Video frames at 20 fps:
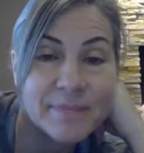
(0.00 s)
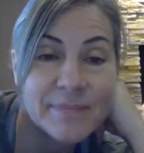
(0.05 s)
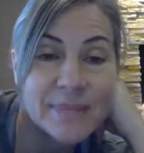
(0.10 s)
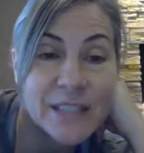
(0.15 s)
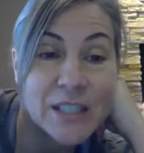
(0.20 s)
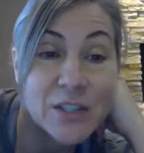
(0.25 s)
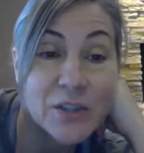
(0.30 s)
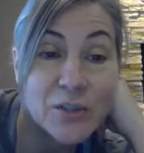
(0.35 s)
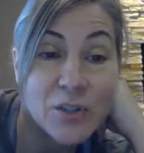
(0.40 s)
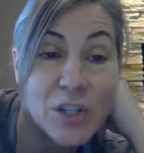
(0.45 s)

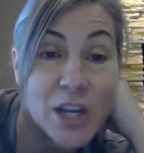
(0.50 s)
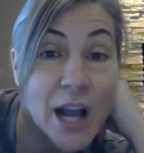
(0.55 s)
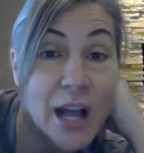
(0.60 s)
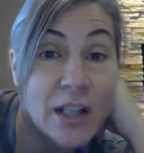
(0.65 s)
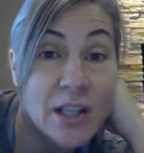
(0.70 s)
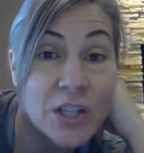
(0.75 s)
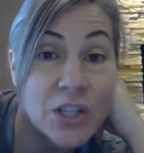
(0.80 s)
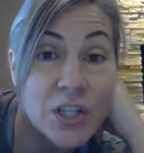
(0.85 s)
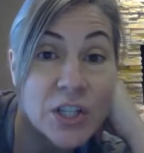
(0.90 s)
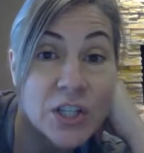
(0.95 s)
So
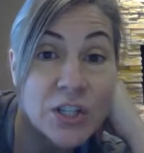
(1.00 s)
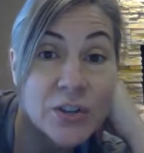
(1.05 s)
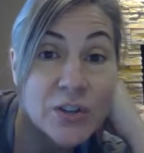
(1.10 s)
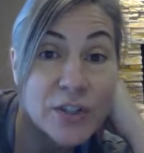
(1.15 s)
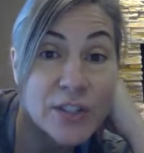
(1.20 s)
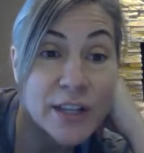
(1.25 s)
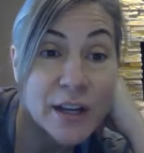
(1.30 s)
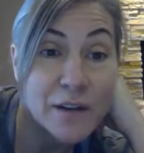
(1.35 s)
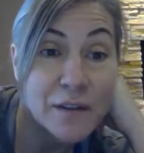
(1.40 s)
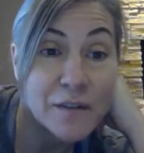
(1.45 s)
challenging
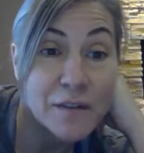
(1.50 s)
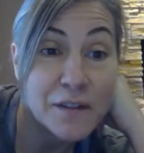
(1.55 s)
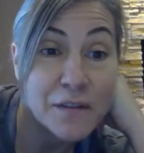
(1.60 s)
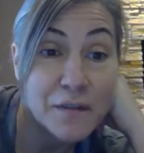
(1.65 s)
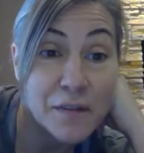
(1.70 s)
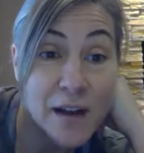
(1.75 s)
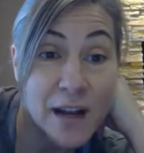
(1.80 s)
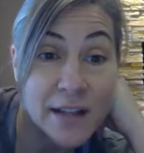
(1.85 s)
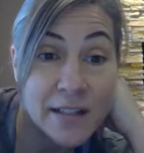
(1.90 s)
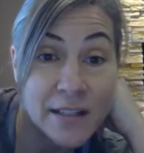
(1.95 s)
yourself to
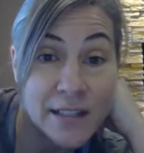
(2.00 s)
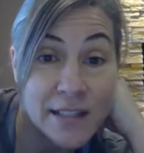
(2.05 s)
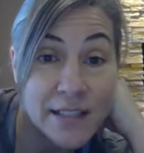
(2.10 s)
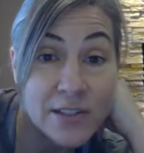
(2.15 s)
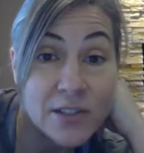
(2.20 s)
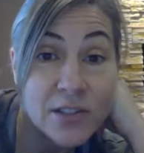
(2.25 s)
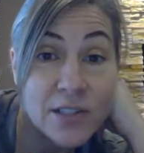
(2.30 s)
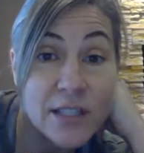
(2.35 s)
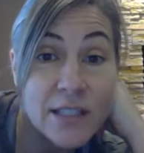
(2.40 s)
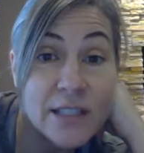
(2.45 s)
find
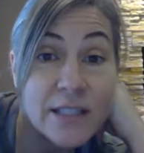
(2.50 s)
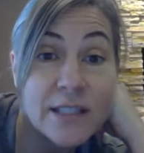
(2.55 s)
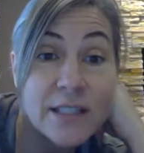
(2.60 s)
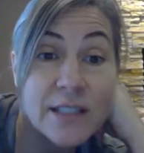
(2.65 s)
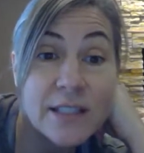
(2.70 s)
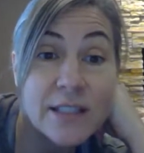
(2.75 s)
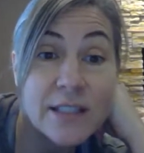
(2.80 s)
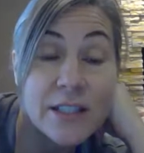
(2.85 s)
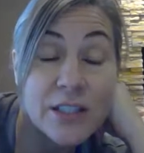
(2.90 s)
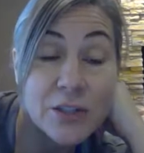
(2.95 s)
stillness,
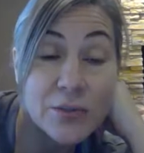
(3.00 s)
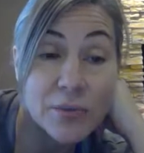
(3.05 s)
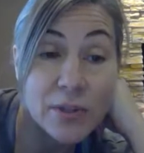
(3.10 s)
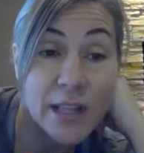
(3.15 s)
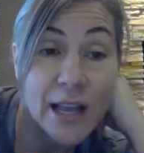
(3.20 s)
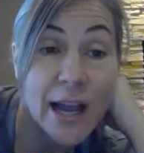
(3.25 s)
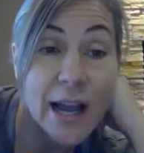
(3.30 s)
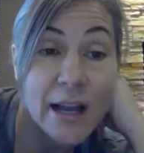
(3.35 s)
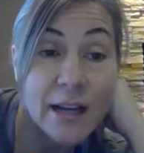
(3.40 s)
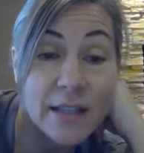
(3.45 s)
to
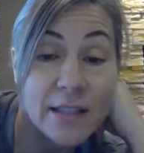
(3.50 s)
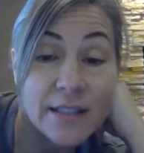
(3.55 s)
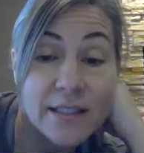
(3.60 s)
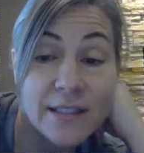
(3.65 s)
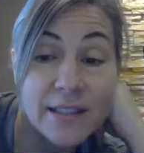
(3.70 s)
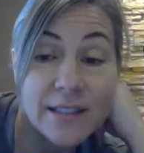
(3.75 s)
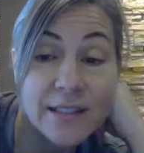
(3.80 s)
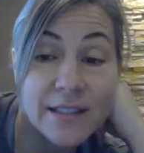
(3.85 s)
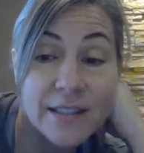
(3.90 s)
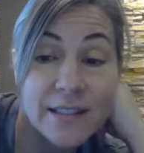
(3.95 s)
relax.
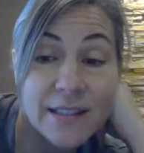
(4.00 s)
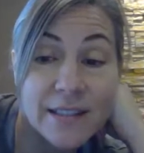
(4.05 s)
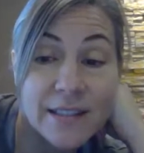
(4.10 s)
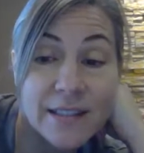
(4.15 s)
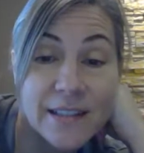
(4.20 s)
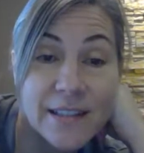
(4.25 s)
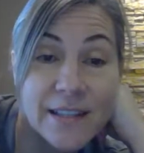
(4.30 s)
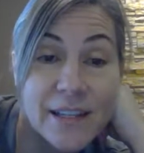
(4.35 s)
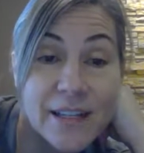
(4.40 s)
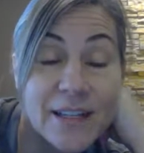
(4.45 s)

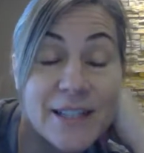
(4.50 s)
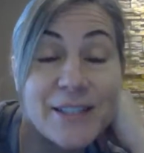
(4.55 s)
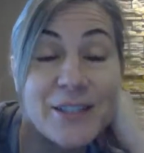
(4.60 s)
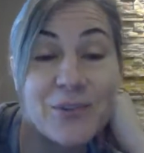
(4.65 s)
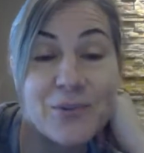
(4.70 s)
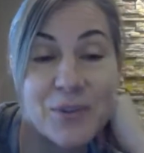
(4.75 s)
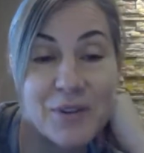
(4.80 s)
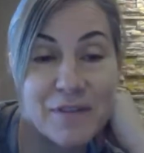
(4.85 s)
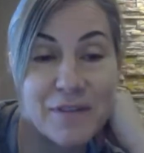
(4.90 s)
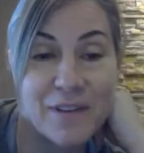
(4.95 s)
It's
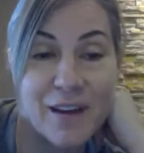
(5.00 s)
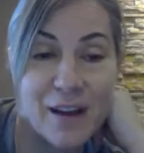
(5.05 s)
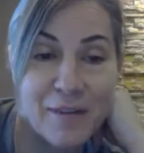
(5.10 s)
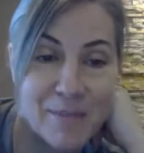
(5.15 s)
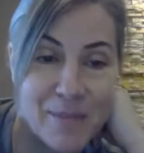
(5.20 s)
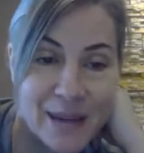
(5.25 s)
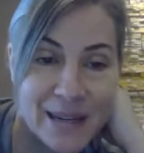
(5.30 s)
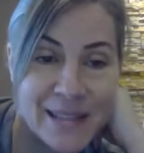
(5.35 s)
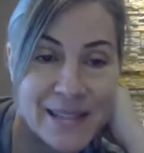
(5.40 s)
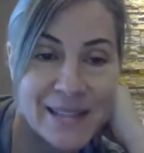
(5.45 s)
only 5
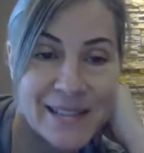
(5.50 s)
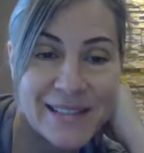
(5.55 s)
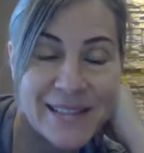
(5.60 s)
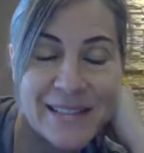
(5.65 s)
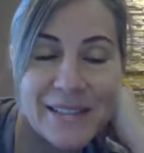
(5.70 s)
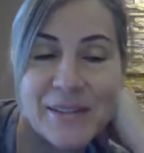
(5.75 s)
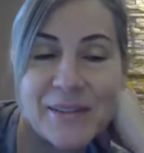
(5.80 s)
minutes.